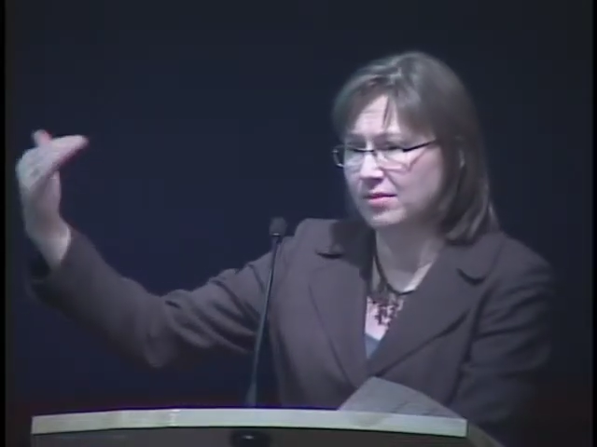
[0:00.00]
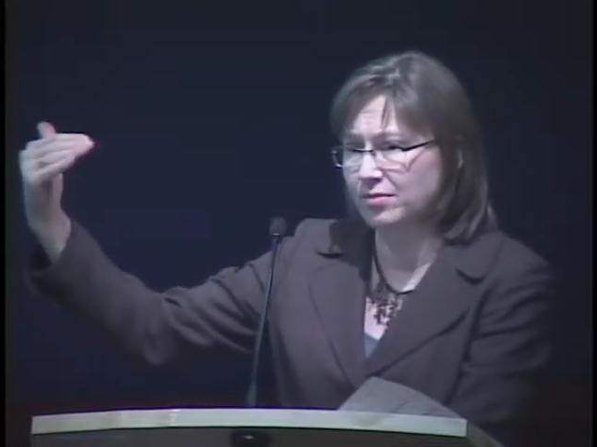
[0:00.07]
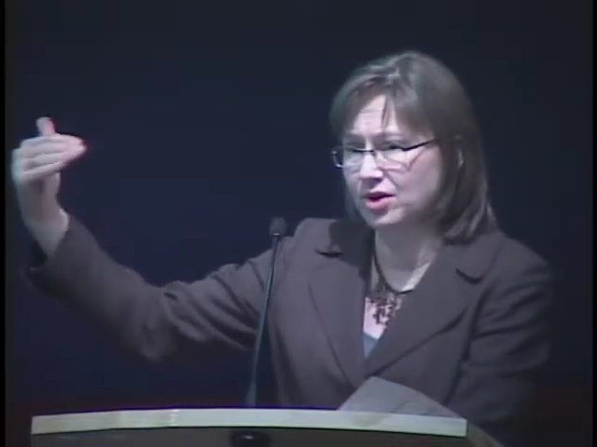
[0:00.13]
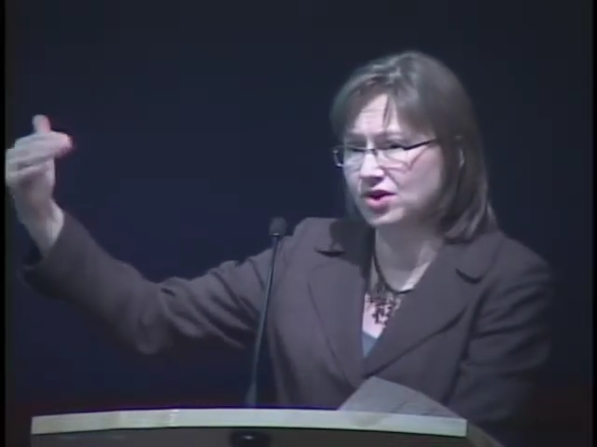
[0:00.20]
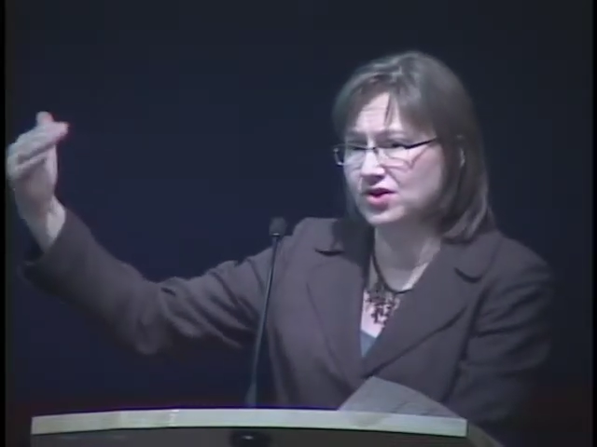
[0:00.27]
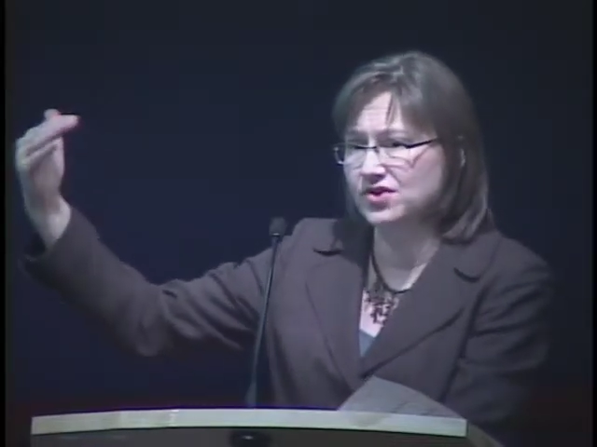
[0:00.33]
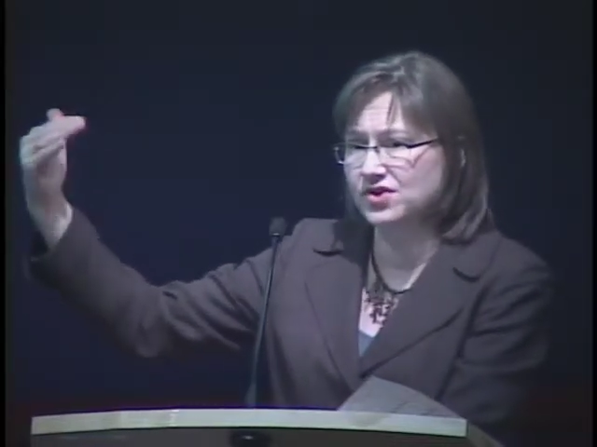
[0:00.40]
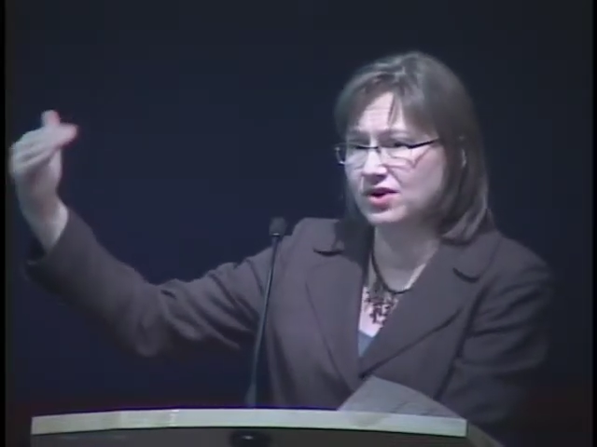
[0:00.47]

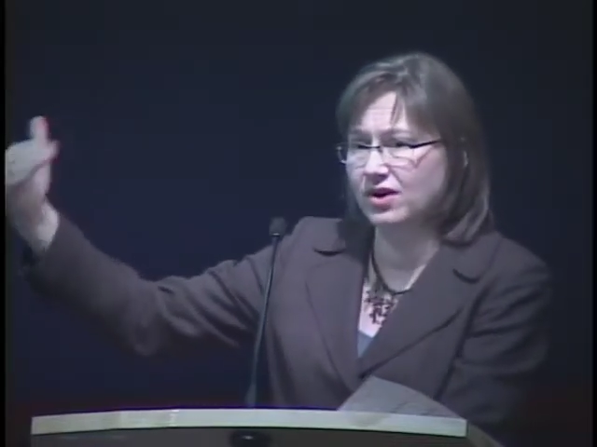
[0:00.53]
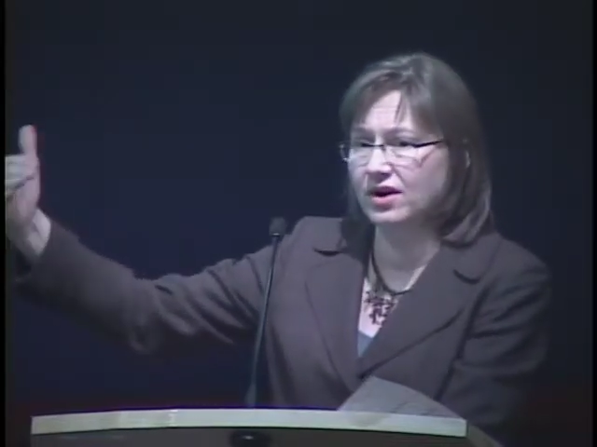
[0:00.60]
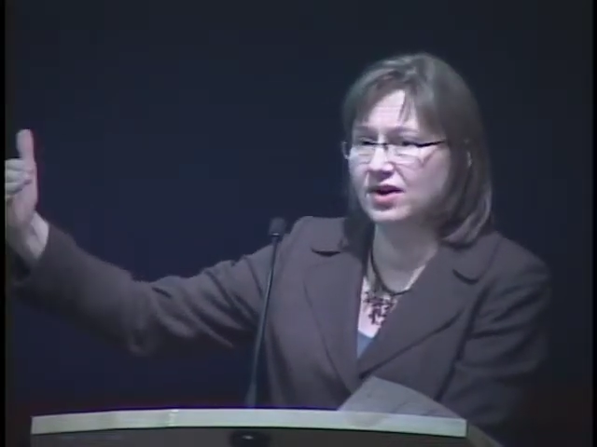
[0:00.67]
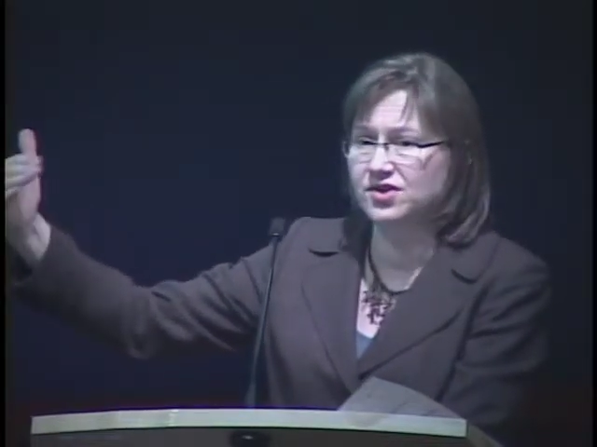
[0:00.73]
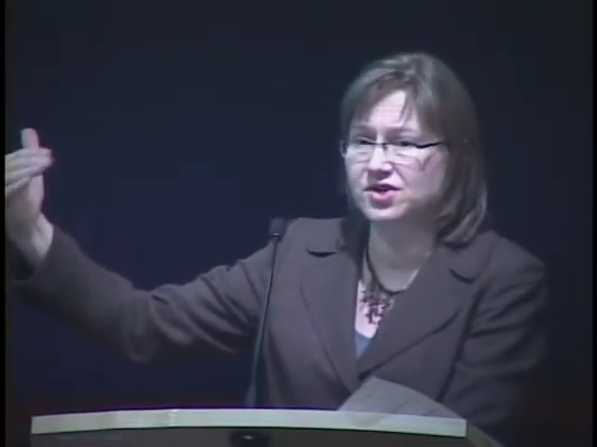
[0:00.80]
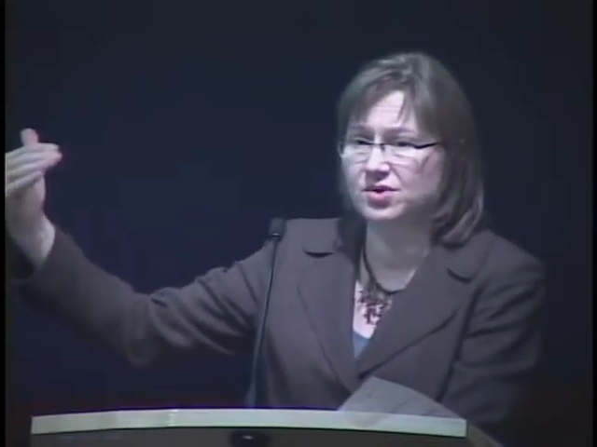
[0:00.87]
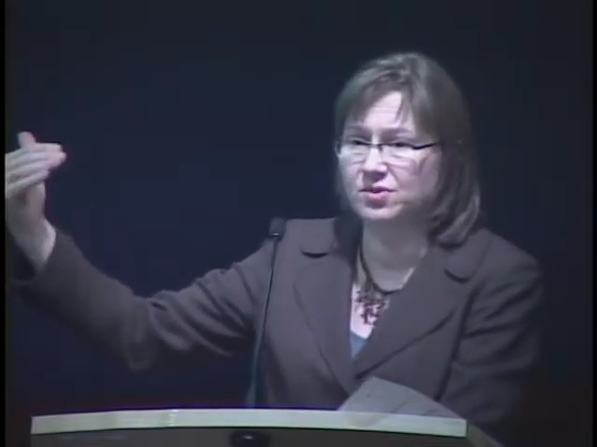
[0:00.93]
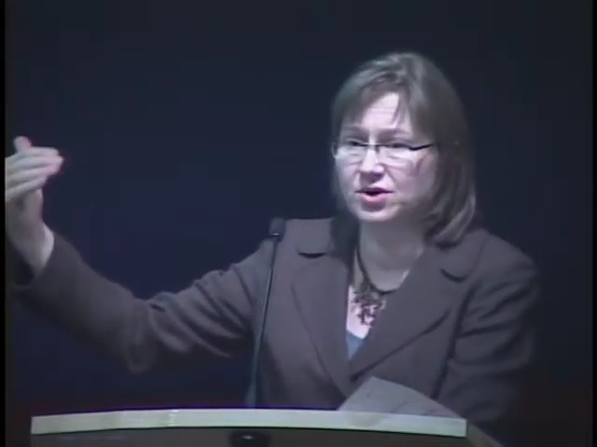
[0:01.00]
ambitious
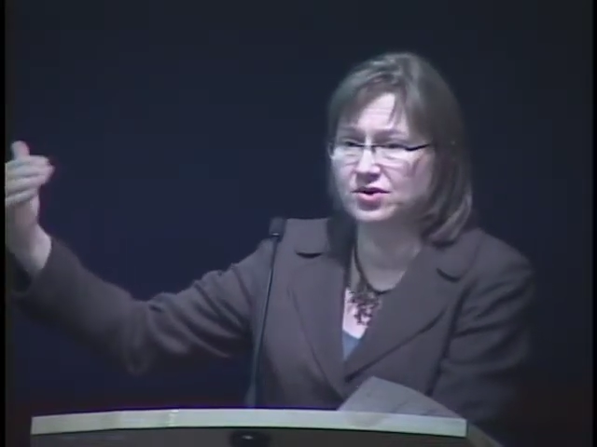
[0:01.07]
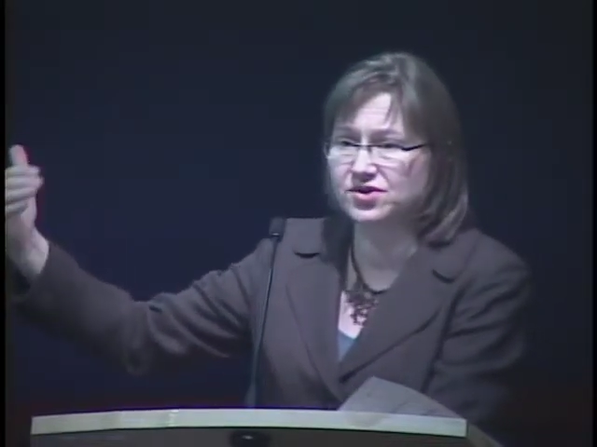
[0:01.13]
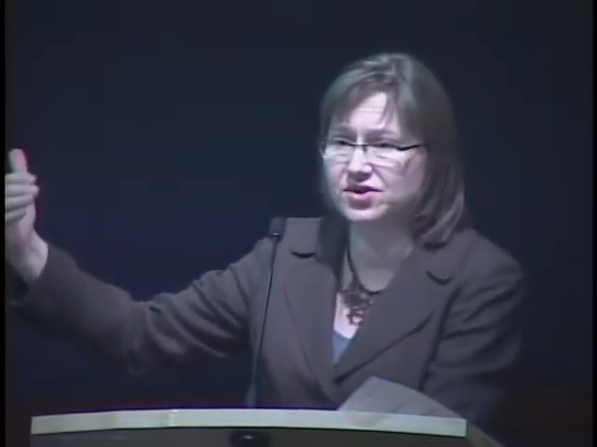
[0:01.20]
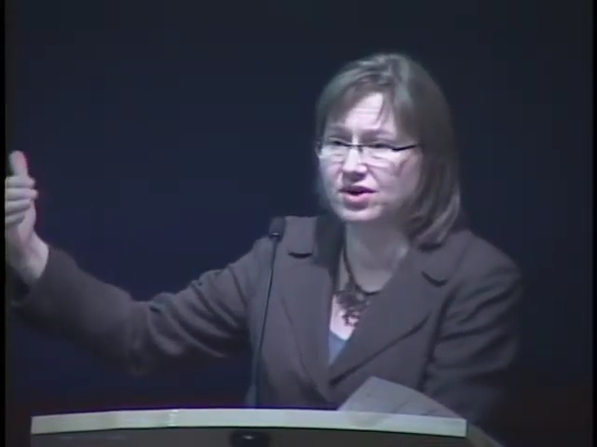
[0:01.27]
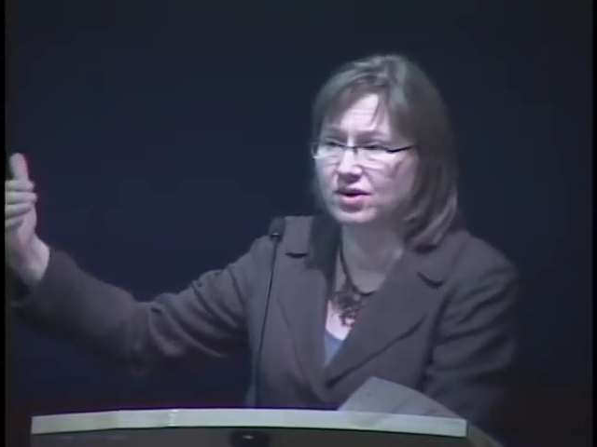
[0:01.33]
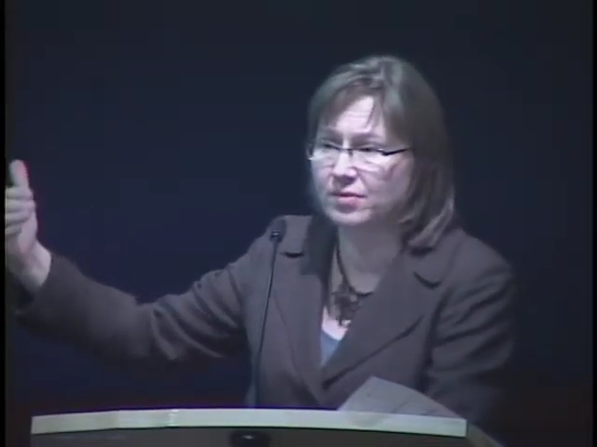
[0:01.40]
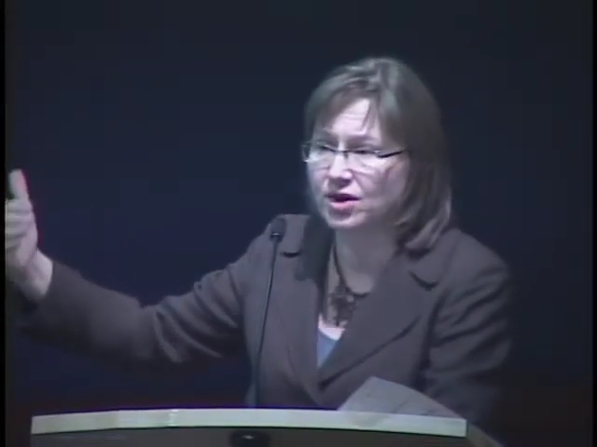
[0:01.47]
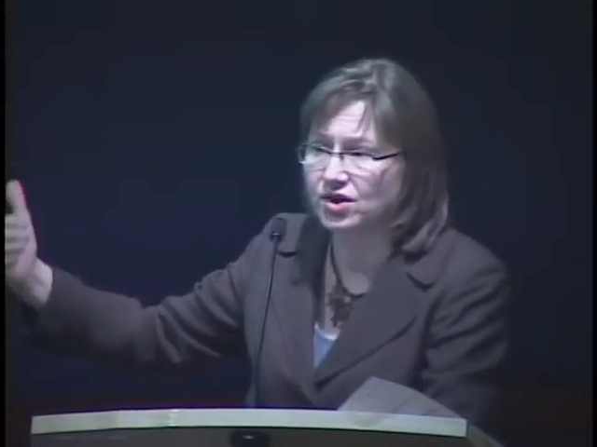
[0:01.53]
targets to reduce
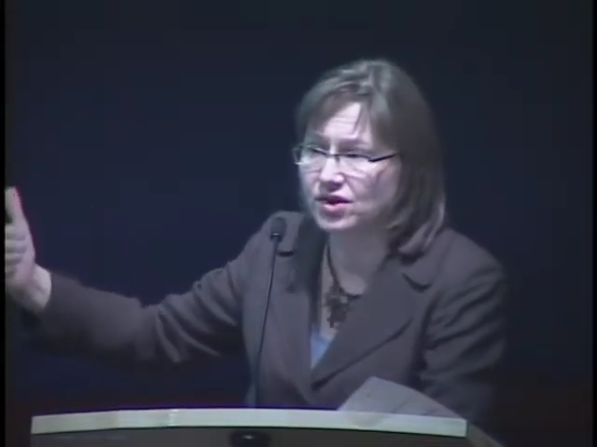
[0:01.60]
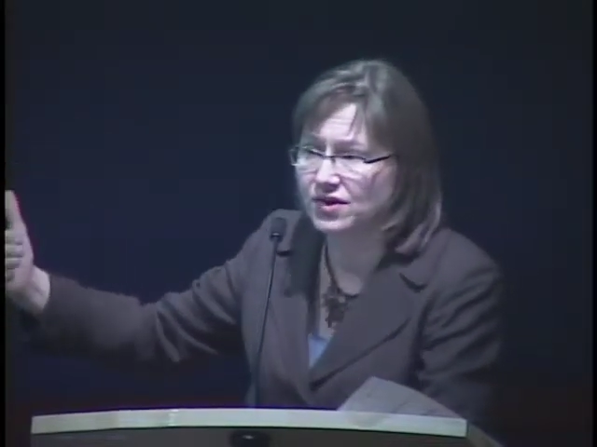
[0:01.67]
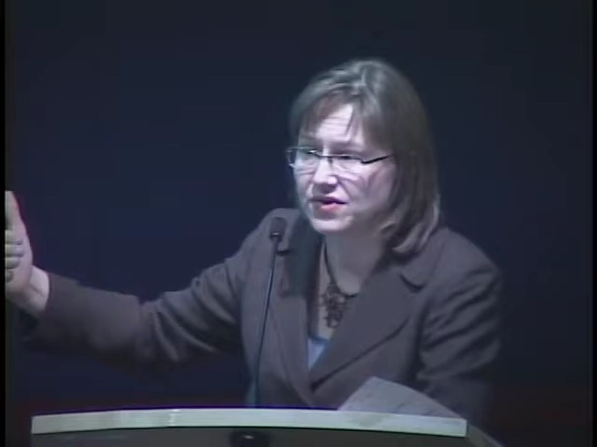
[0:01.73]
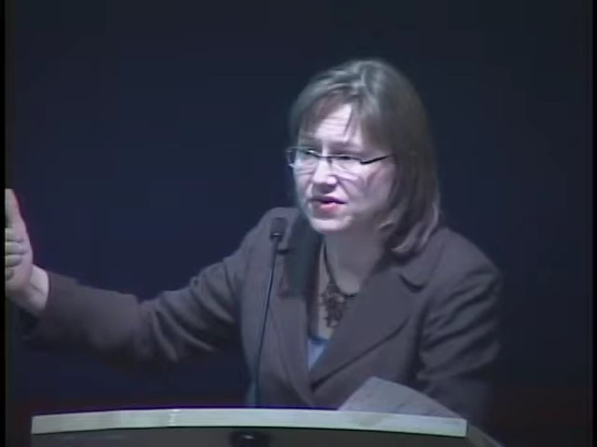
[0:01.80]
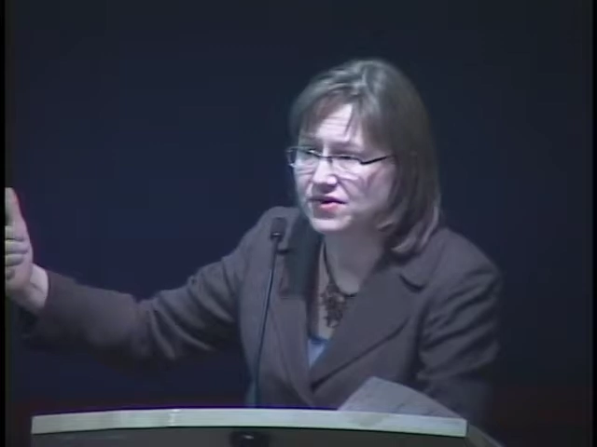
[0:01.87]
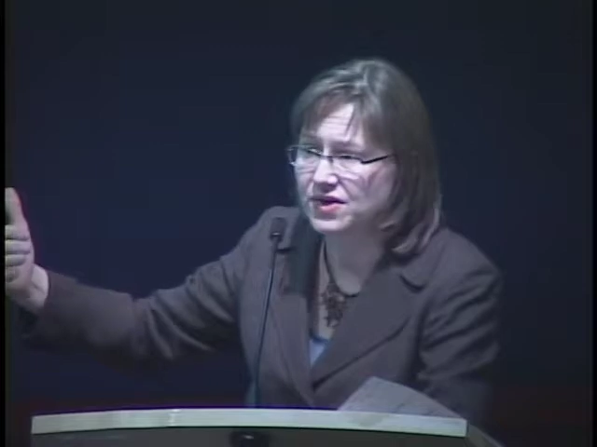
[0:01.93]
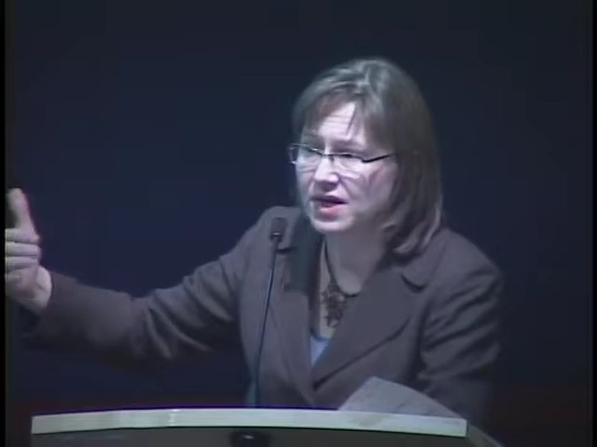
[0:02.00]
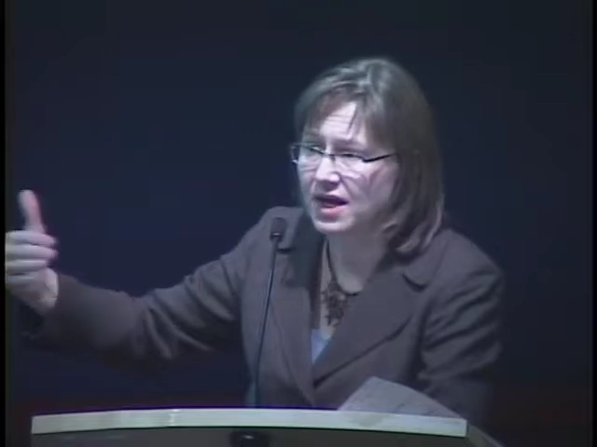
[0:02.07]
their
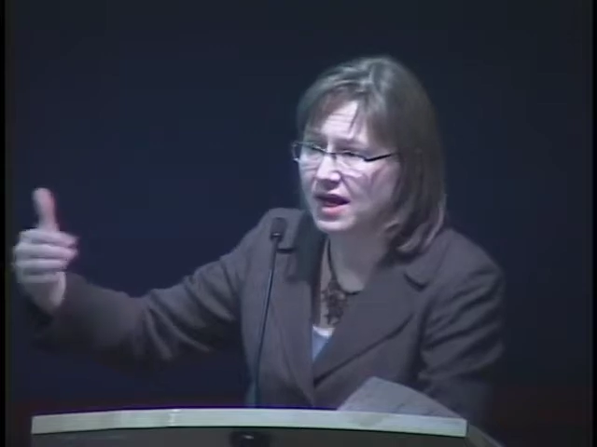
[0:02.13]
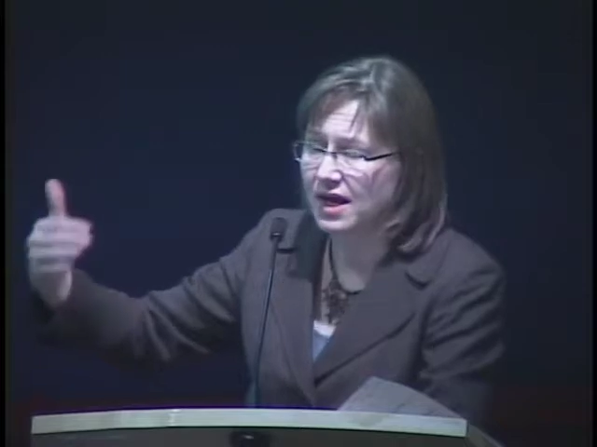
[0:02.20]
emissions,